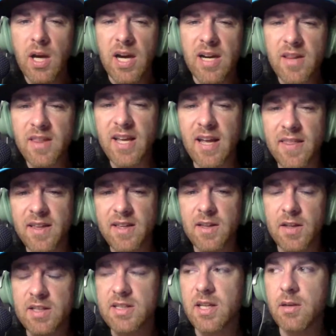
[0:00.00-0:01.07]
Another thing I think
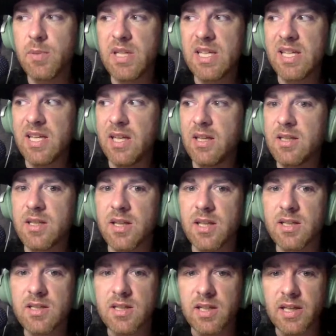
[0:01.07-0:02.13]
that is going to be key to
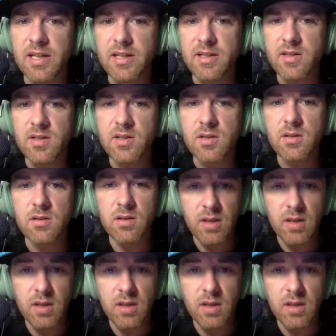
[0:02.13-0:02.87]
this is,